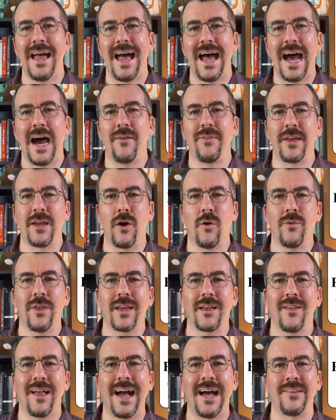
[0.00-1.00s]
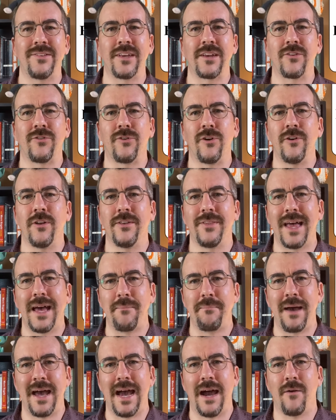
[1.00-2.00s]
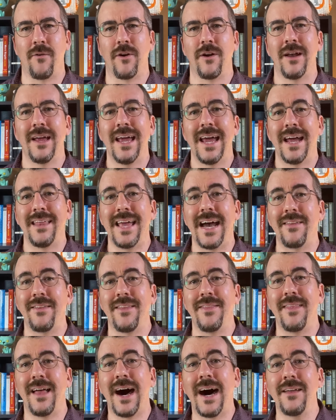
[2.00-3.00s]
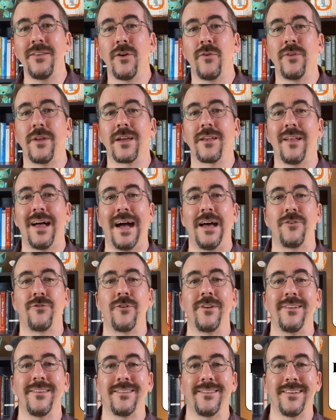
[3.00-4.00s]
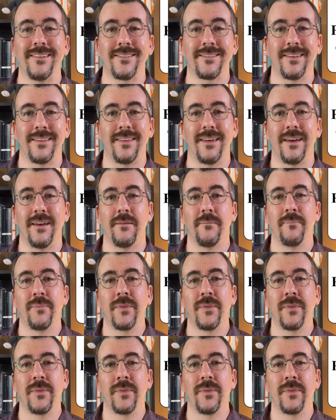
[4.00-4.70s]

how the owning class exerted that power, and how the non-owning class resisted it.